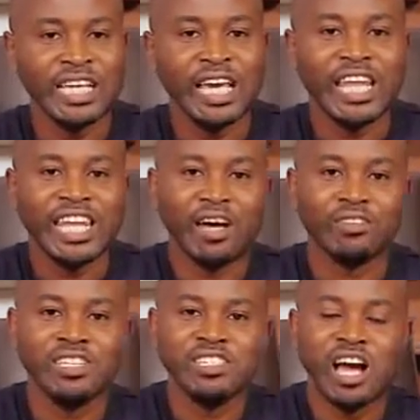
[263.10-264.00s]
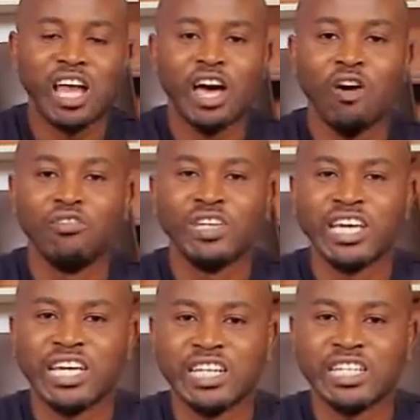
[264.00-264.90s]
Now, this color of
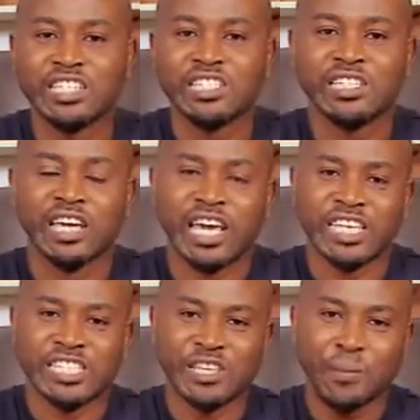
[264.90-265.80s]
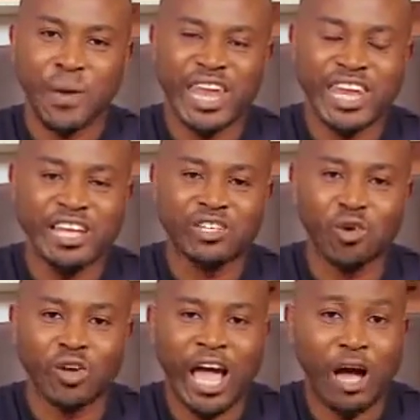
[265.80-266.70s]
English is dependent
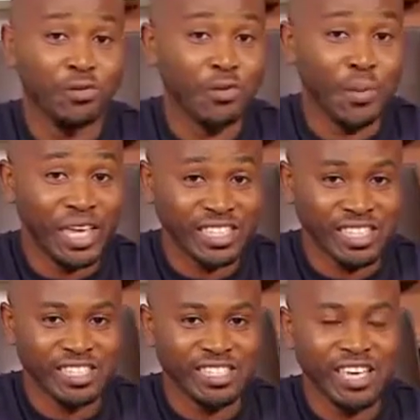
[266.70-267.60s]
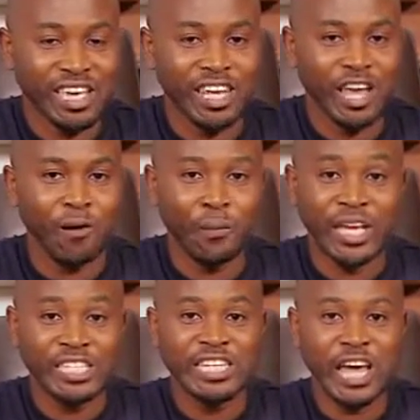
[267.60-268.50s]
on how you paint it. Now,
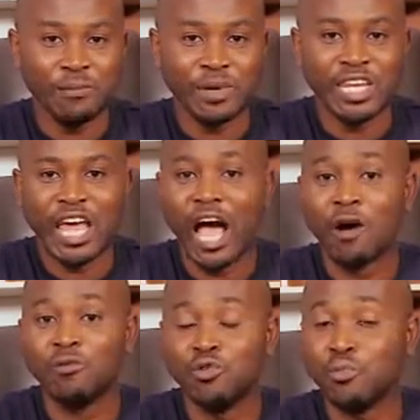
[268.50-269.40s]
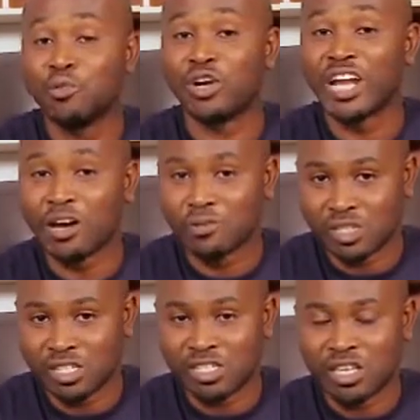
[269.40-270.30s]
painting, I mean how you pronounce
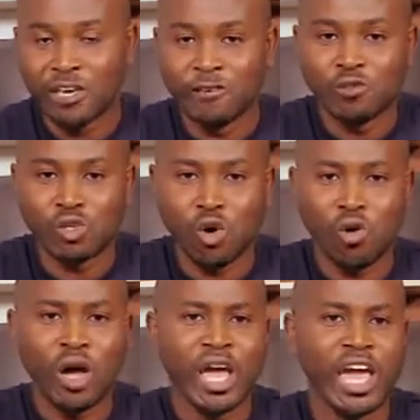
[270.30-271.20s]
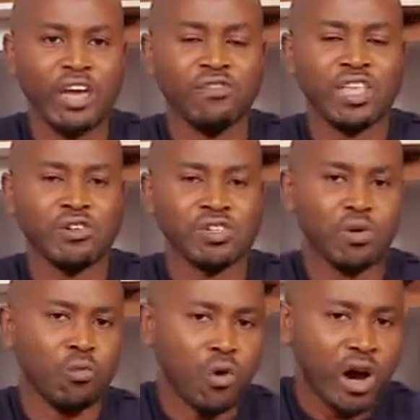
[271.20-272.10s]
it. So, if there is
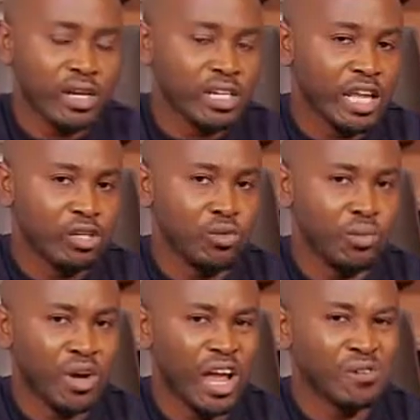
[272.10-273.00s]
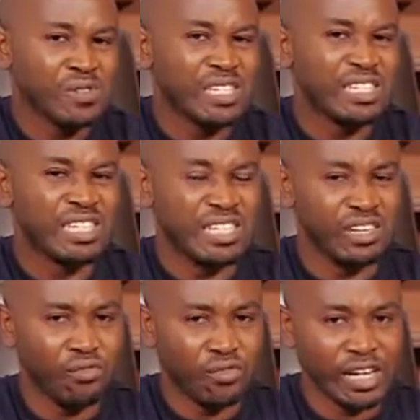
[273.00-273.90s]
a word that you pronounce it
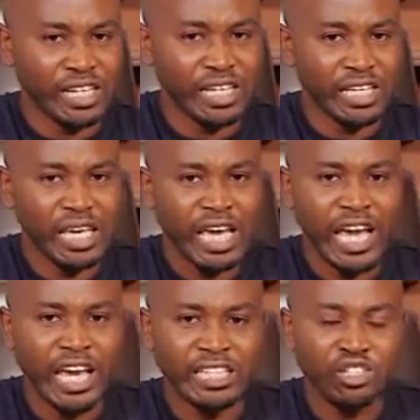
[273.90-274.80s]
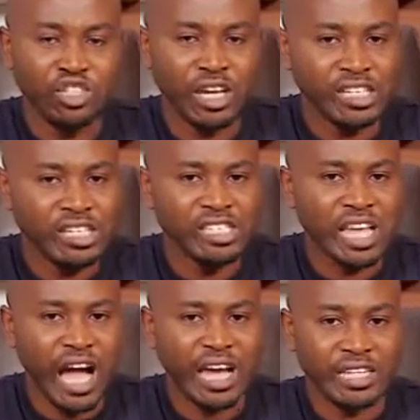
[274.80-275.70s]
differently, it changes
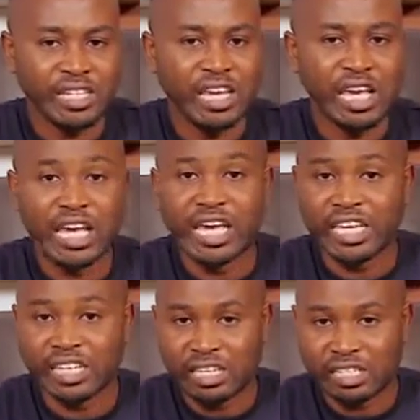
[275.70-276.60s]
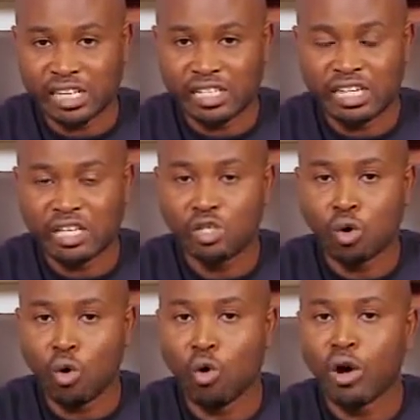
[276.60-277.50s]
the idea in the sentence
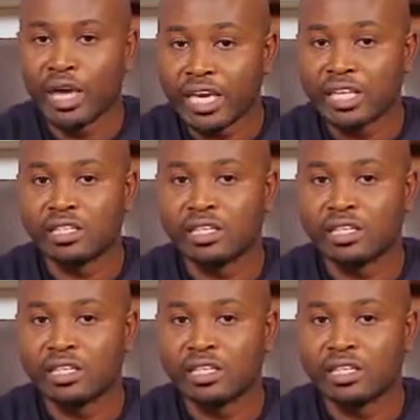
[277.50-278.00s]
or in